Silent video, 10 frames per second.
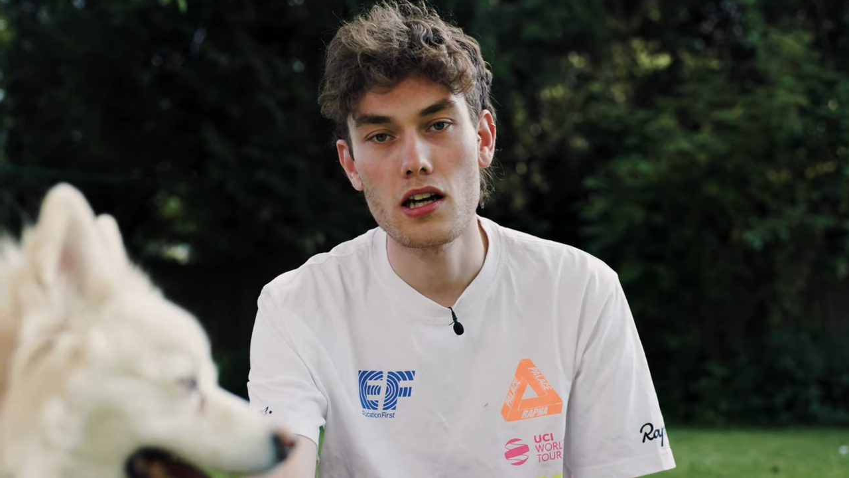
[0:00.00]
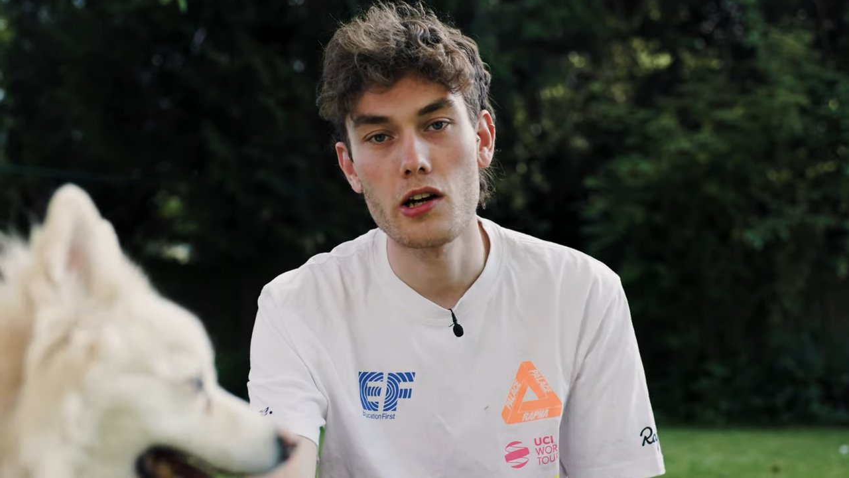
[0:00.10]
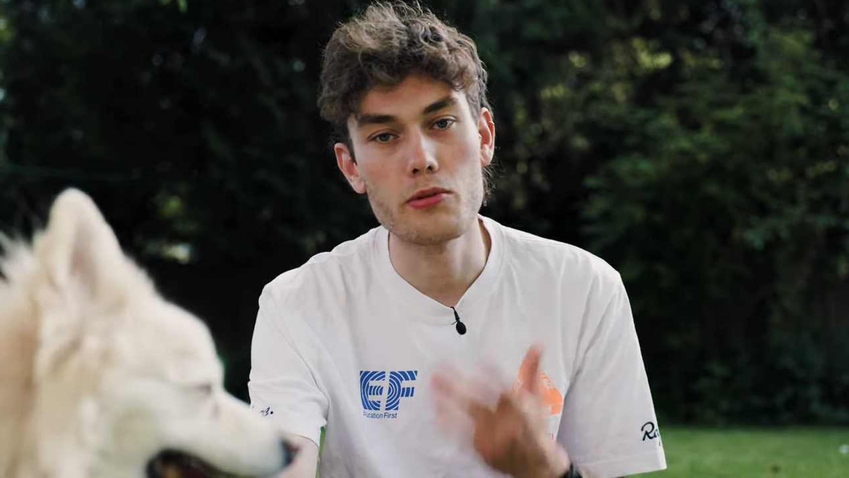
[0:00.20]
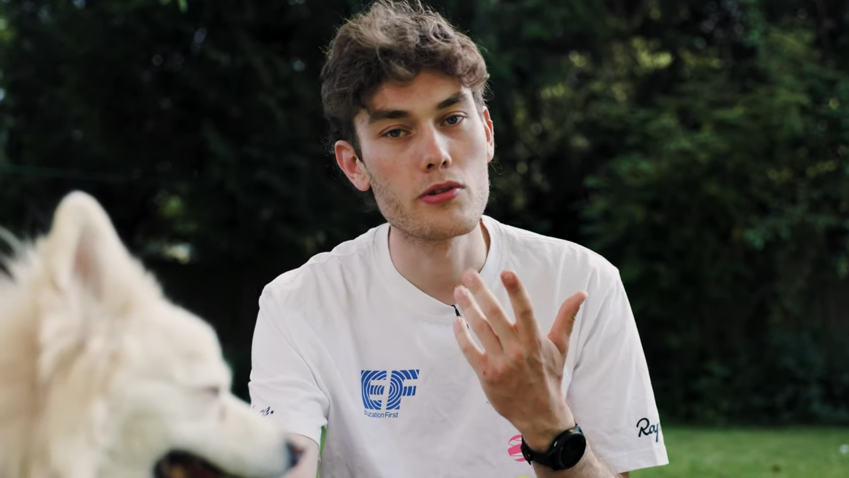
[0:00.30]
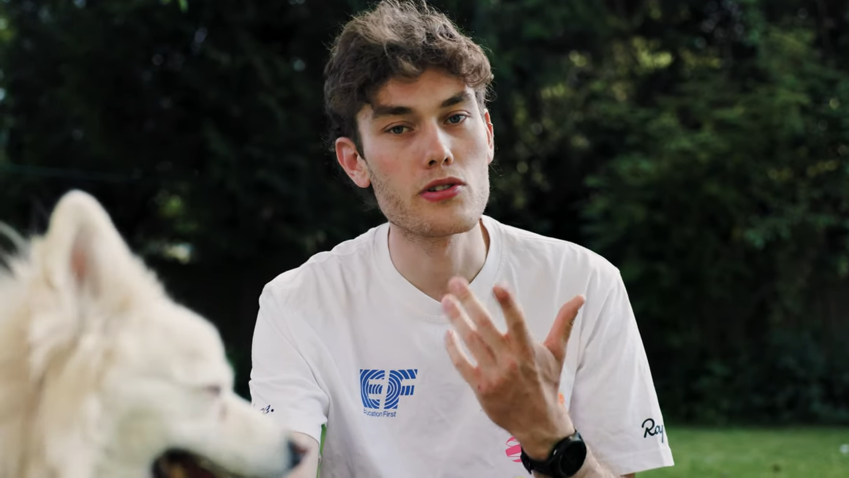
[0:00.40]
I
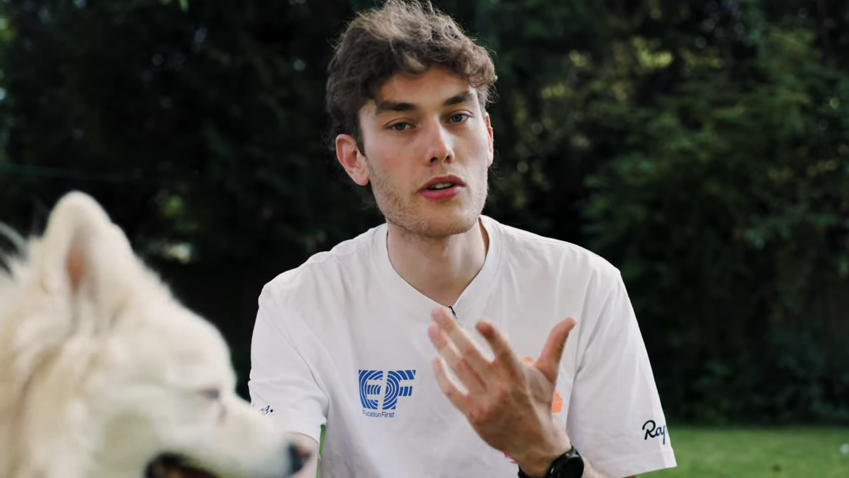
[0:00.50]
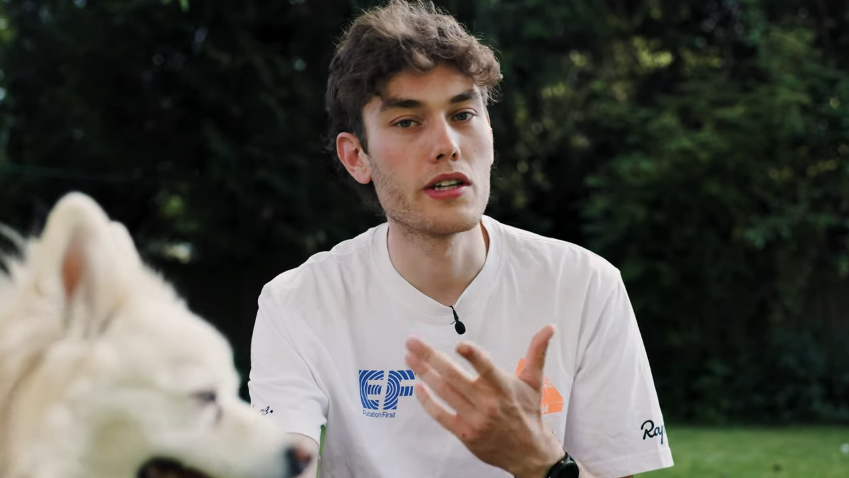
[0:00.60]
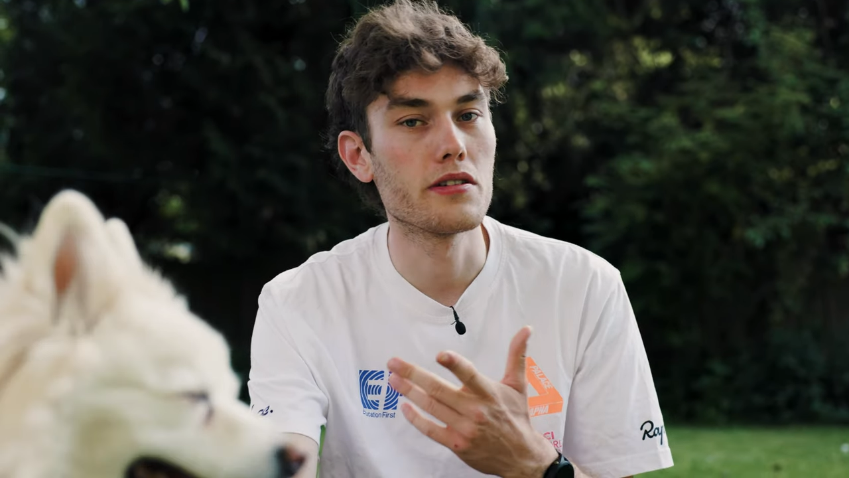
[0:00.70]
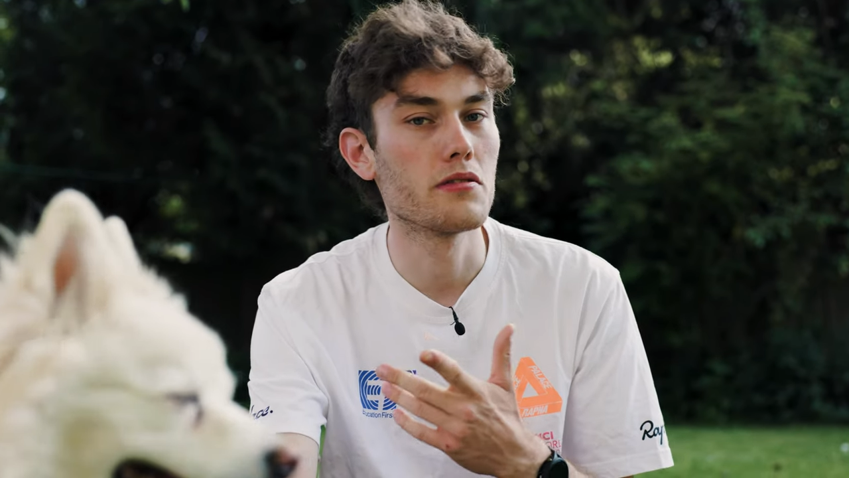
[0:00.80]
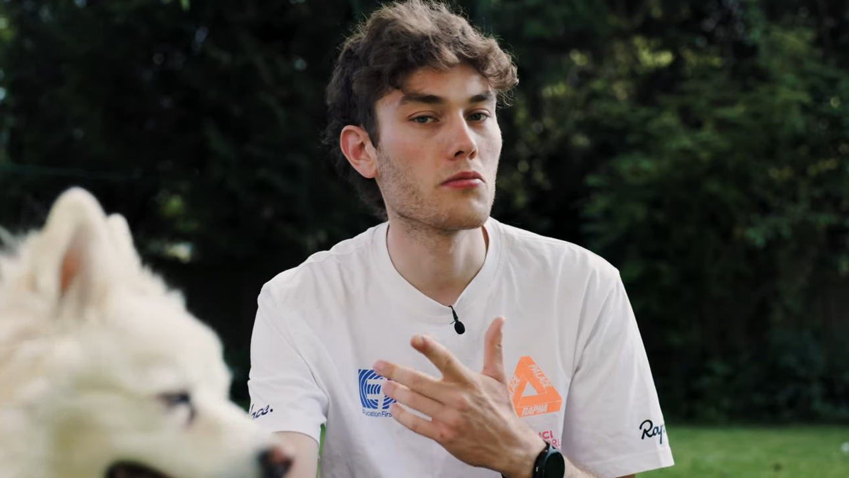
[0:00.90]
hope you
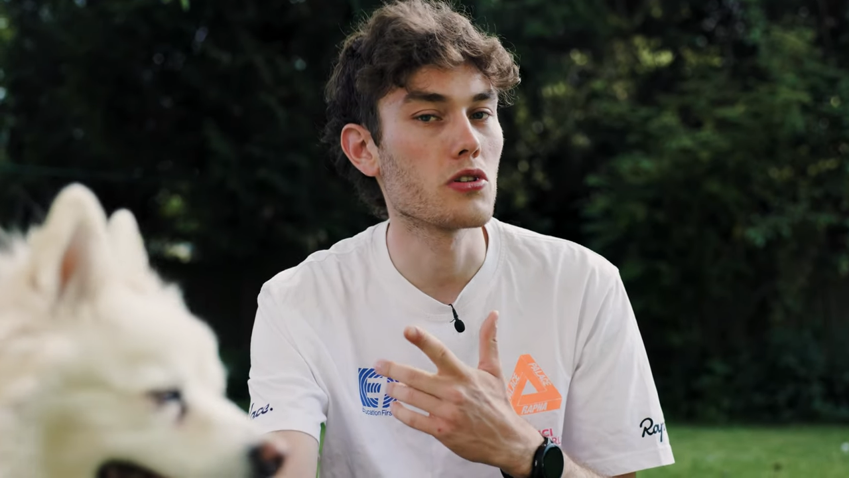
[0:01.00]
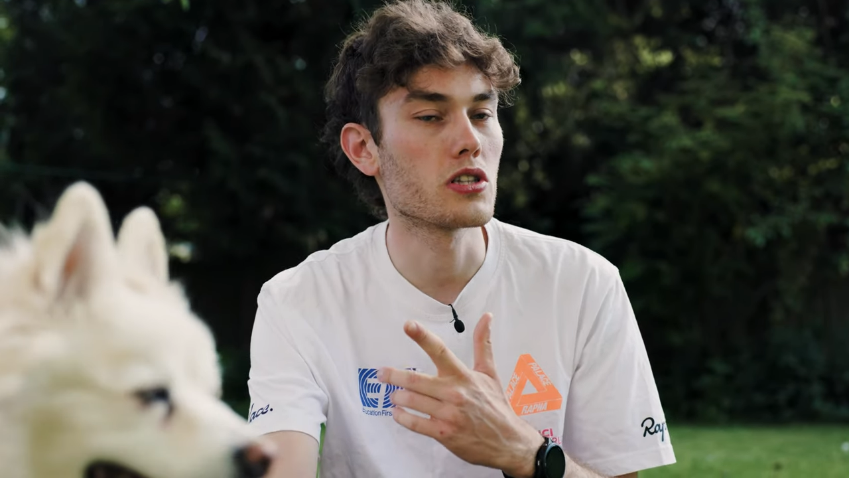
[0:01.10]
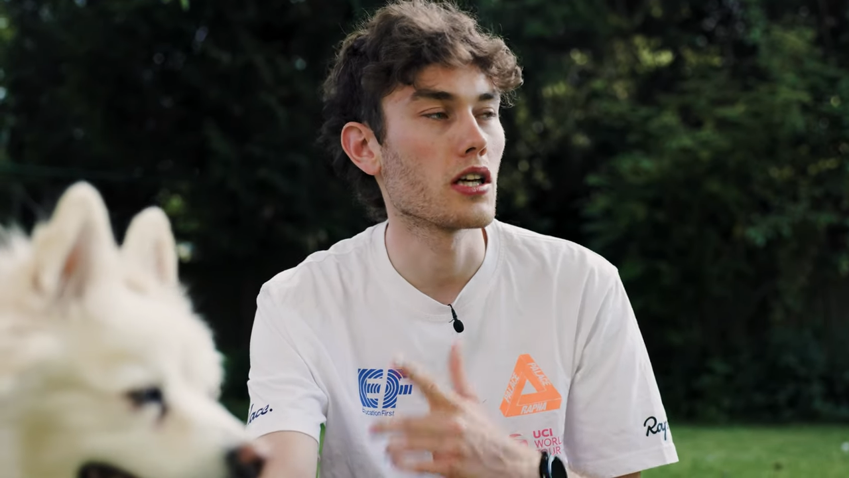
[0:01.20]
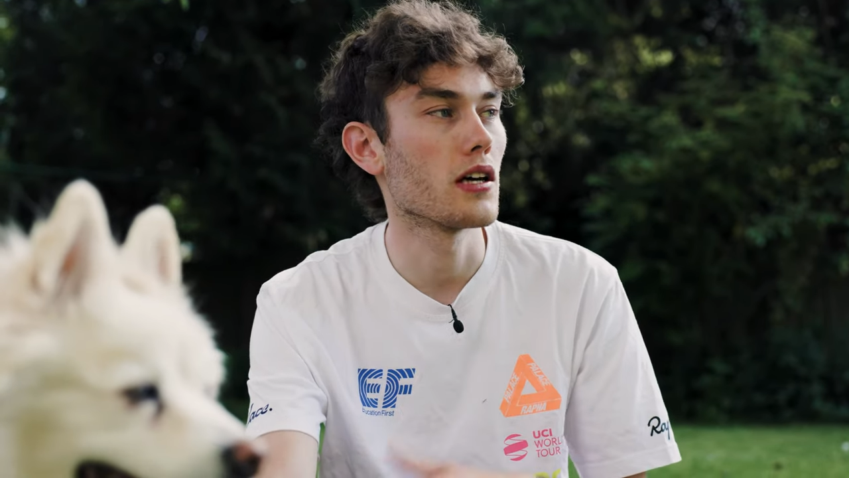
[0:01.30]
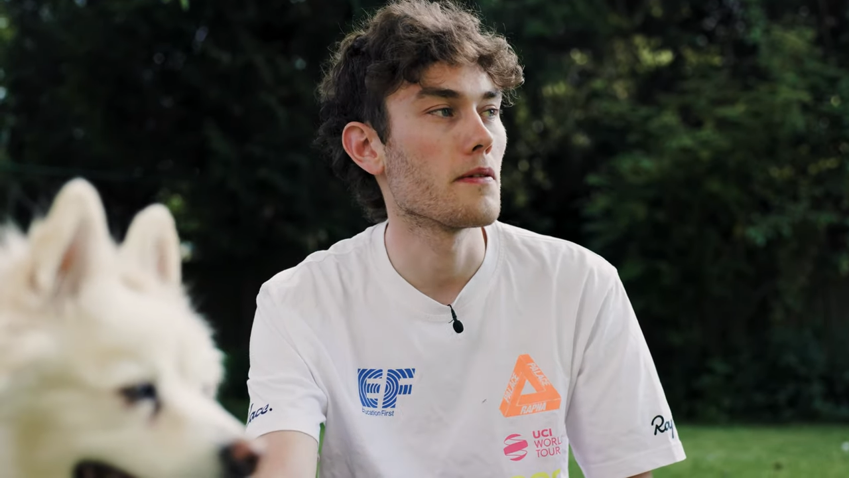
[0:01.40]
enjoyed
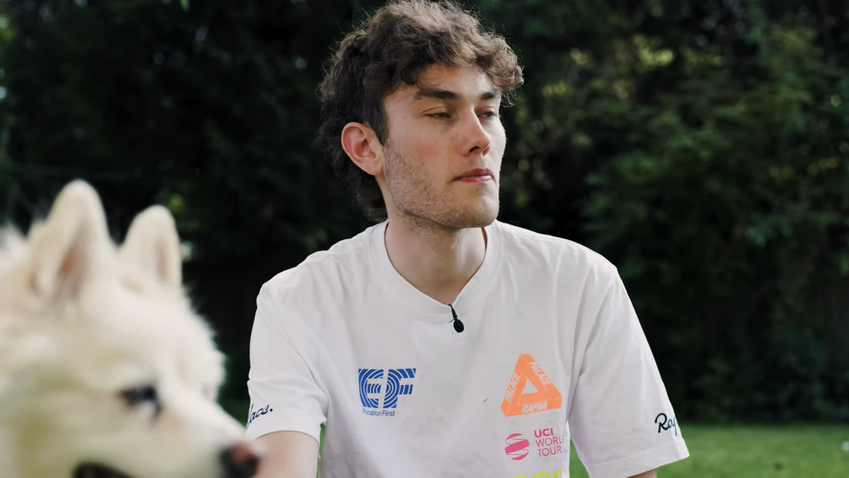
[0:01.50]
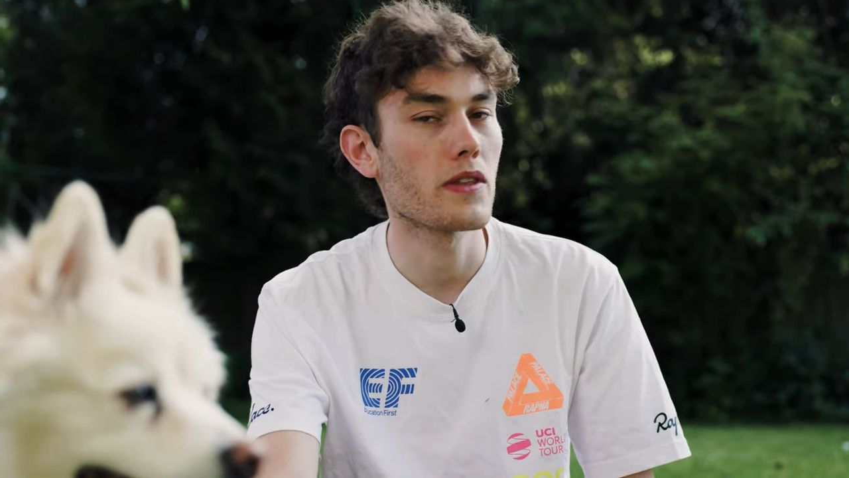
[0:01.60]
watching it.